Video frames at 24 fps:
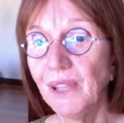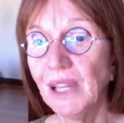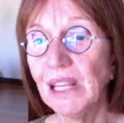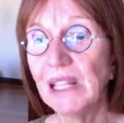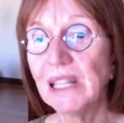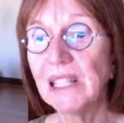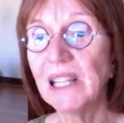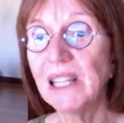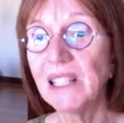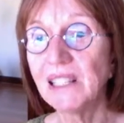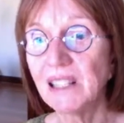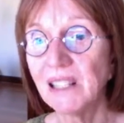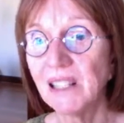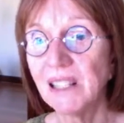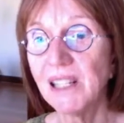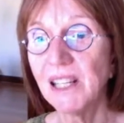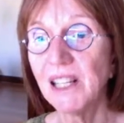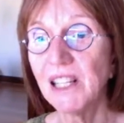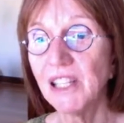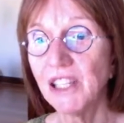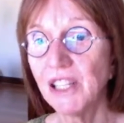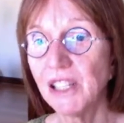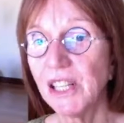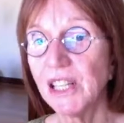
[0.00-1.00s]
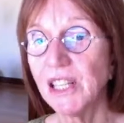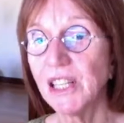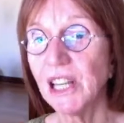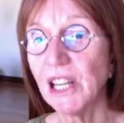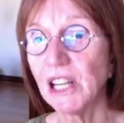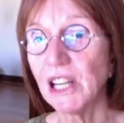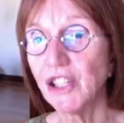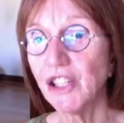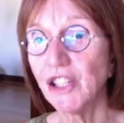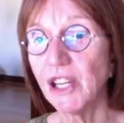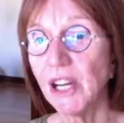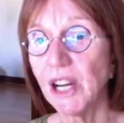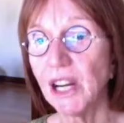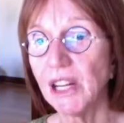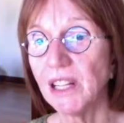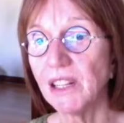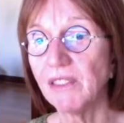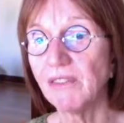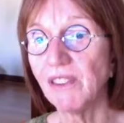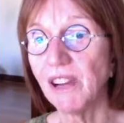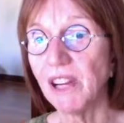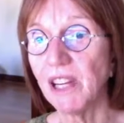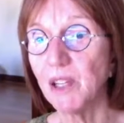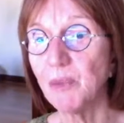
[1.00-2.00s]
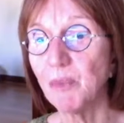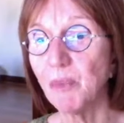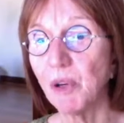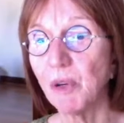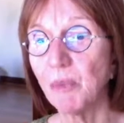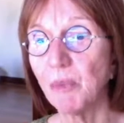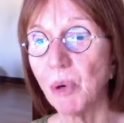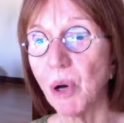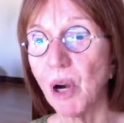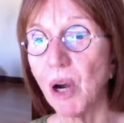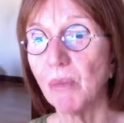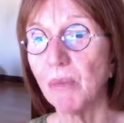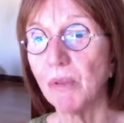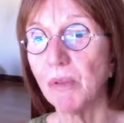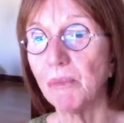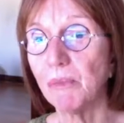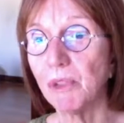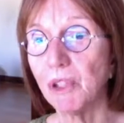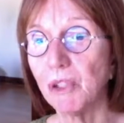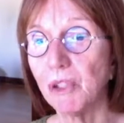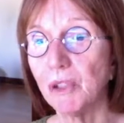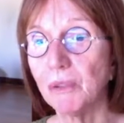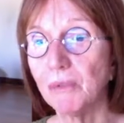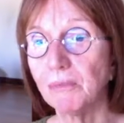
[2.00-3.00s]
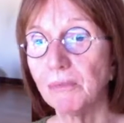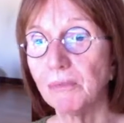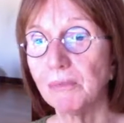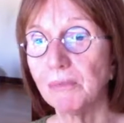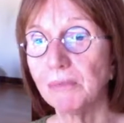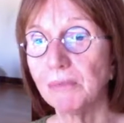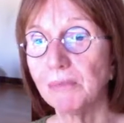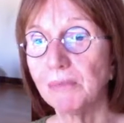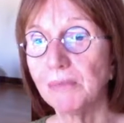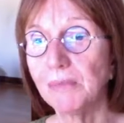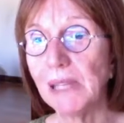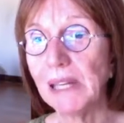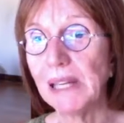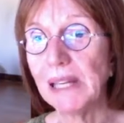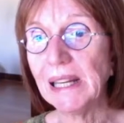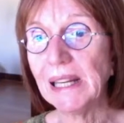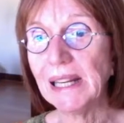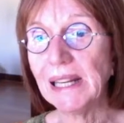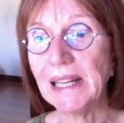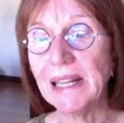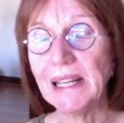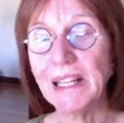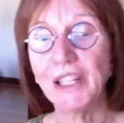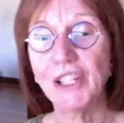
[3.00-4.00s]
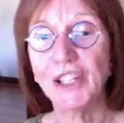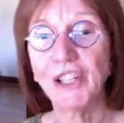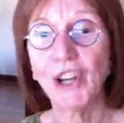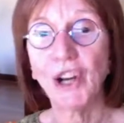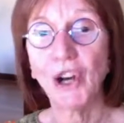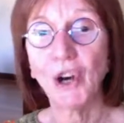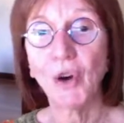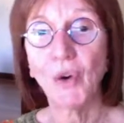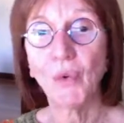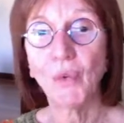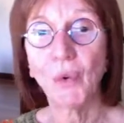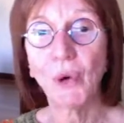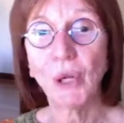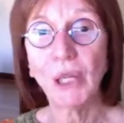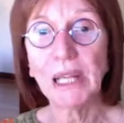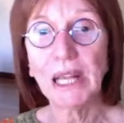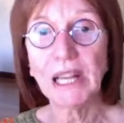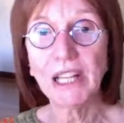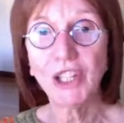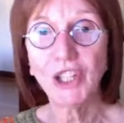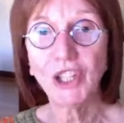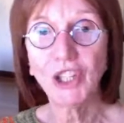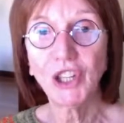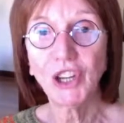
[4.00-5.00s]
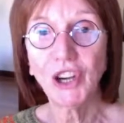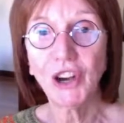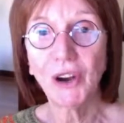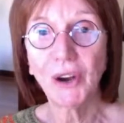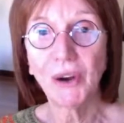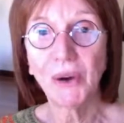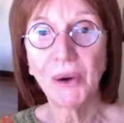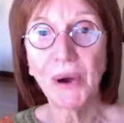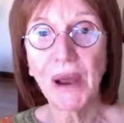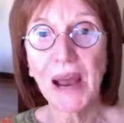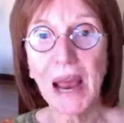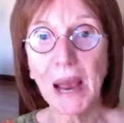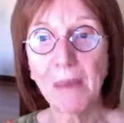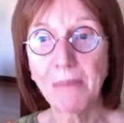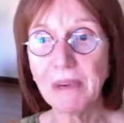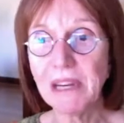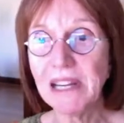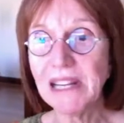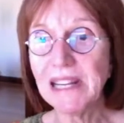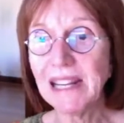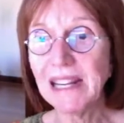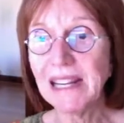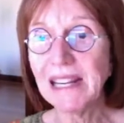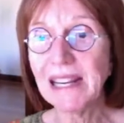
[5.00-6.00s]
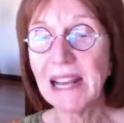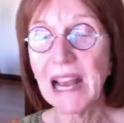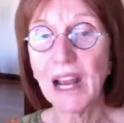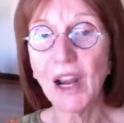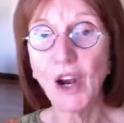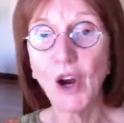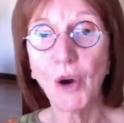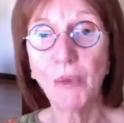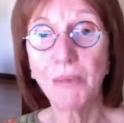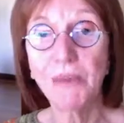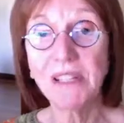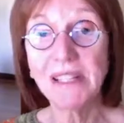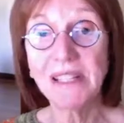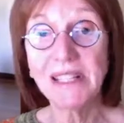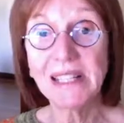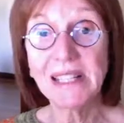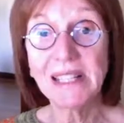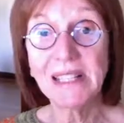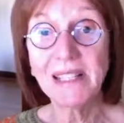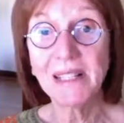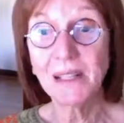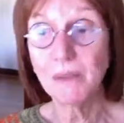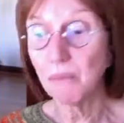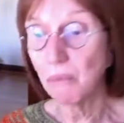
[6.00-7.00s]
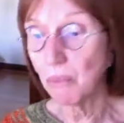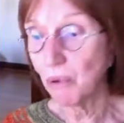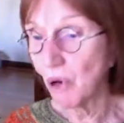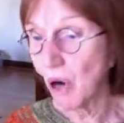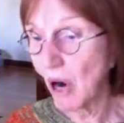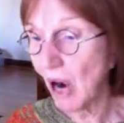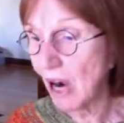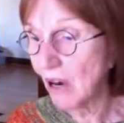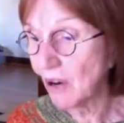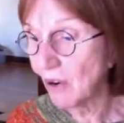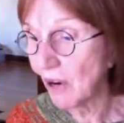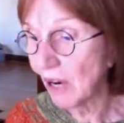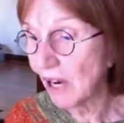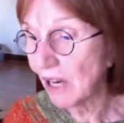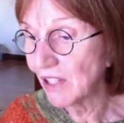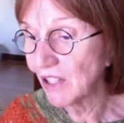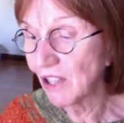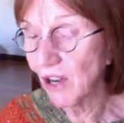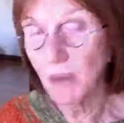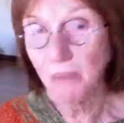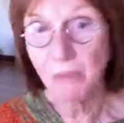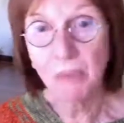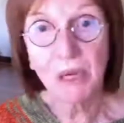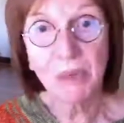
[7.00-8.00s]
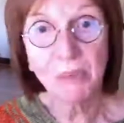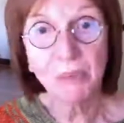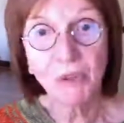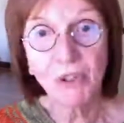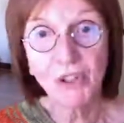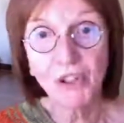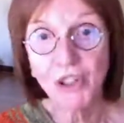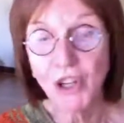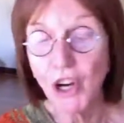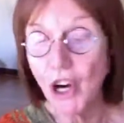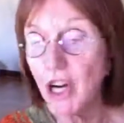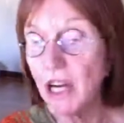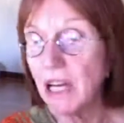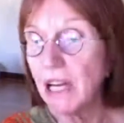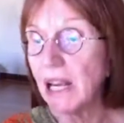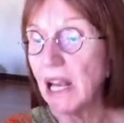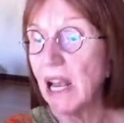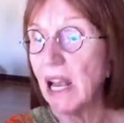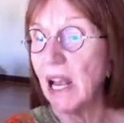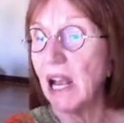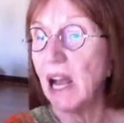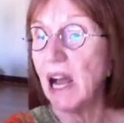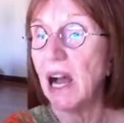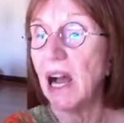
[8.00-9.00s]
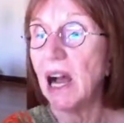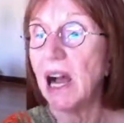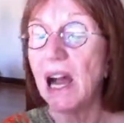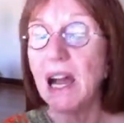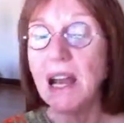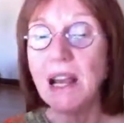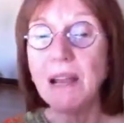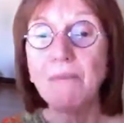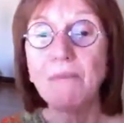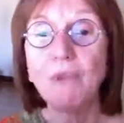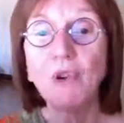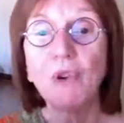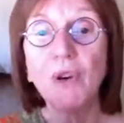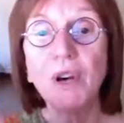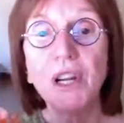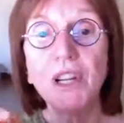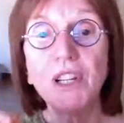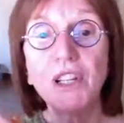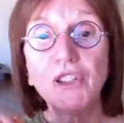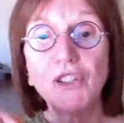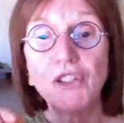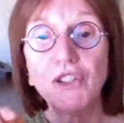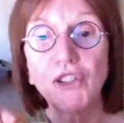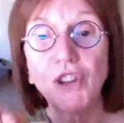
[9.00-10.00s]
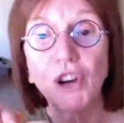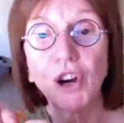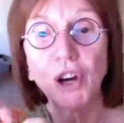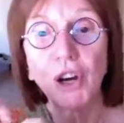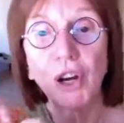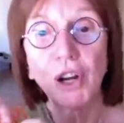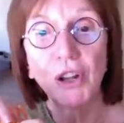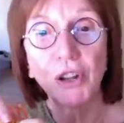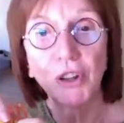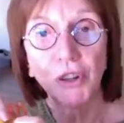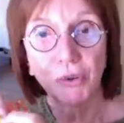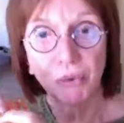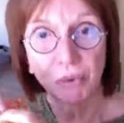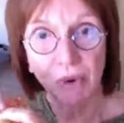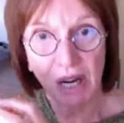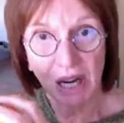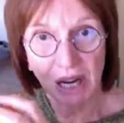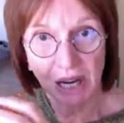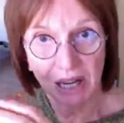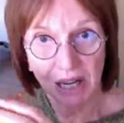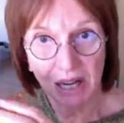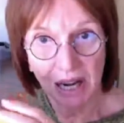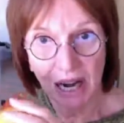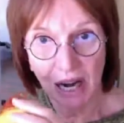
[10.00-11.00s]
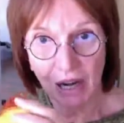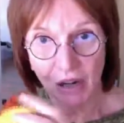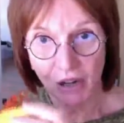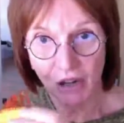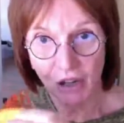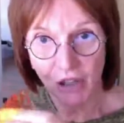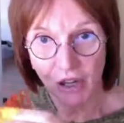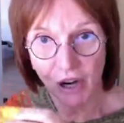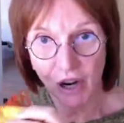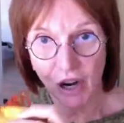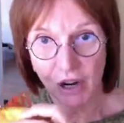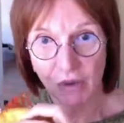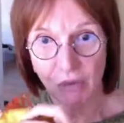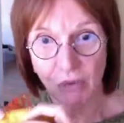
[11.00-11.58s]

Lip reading: Leslie Dunn said, yes, she had the Facebook problem too. So we'll let you go. Happy knitting. I hope to see some progress on people starting. I am going to start a thread actually on